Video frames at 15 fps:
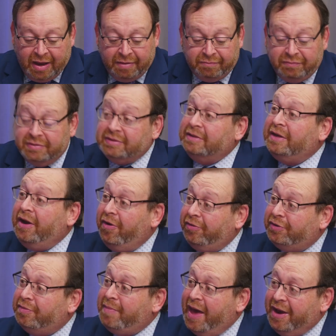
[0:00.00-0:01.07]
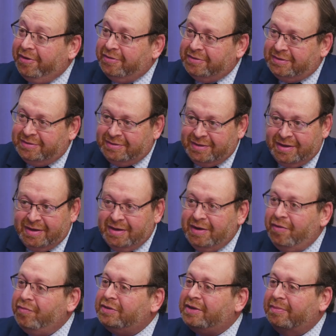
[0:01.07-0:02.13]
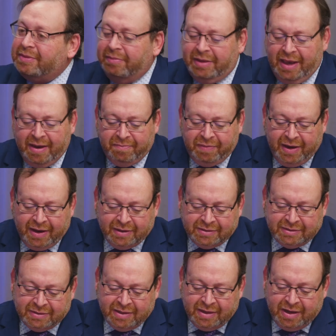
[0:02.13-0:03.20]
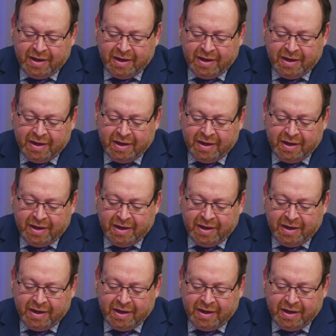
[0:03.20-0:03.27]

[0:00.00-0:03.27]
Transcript: Listen, character matters. It always comes up with campaigns.